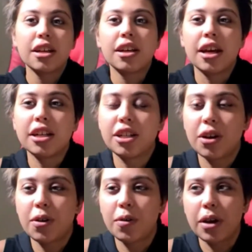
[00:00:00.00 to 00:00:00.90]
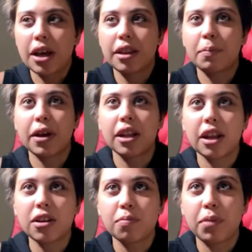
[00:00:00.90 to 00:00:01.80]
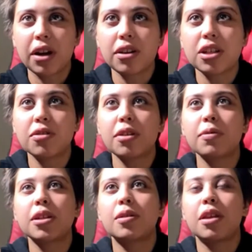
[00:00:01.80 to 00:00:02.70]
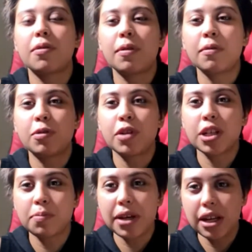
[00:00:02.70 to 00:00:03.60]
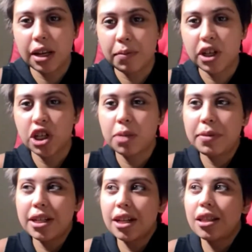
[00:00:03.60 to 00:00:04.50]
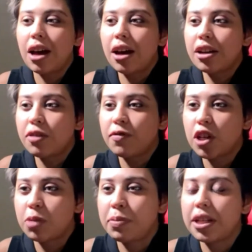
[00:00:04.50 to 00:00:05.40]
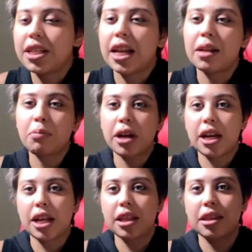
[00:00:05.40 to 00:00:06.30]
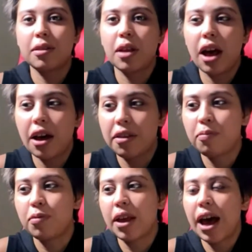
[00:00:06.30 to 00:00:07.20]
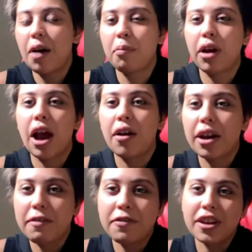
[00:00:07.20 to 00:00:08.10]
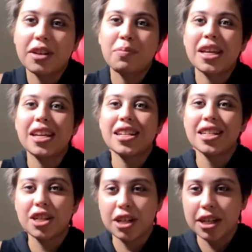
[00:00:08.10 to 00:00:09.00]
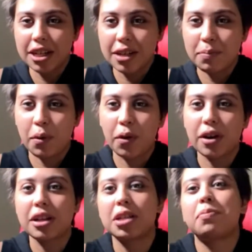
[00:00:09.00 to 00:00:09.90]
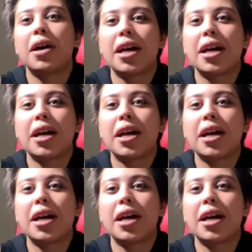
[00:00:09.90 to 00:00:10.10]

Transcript: And so but also it just means a lot to just be celebrating how proud I feel to be Indigenous and born into